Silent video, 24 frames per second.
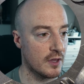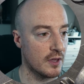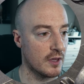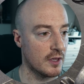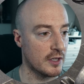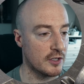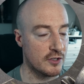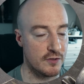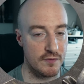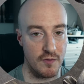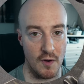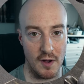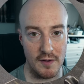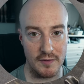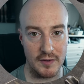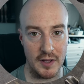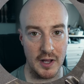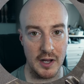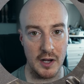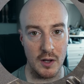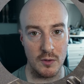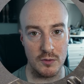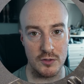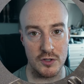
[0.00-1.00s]
It's 5
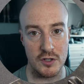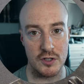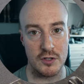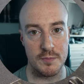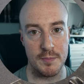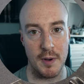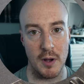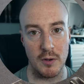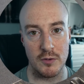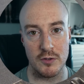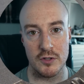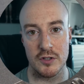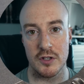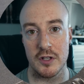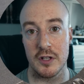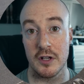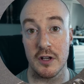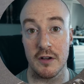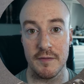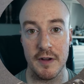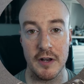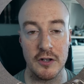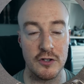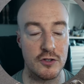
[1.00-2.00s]
kilos as opposed to the
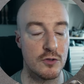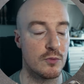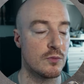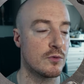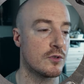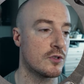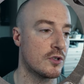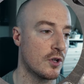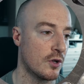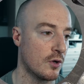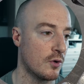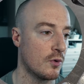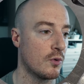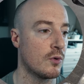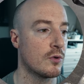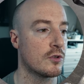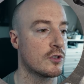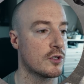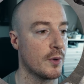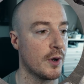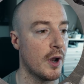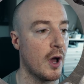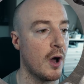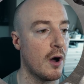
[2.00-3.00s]
conventional 2 or
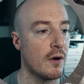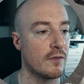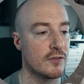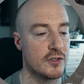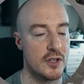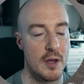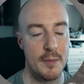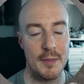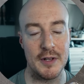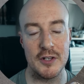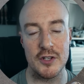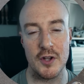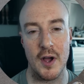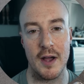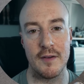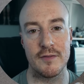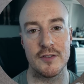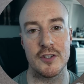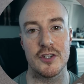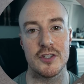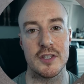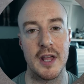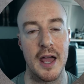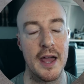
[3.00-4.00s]
2.5. So that means I have
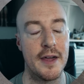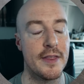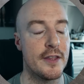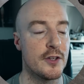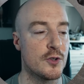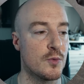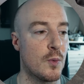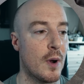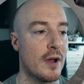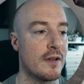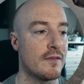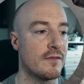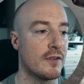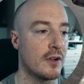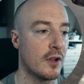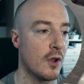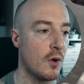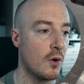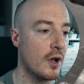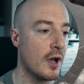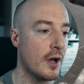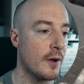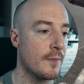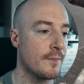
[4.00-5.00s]
to stay at this weight for
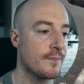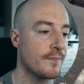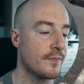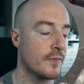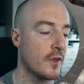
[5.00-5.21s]
longer.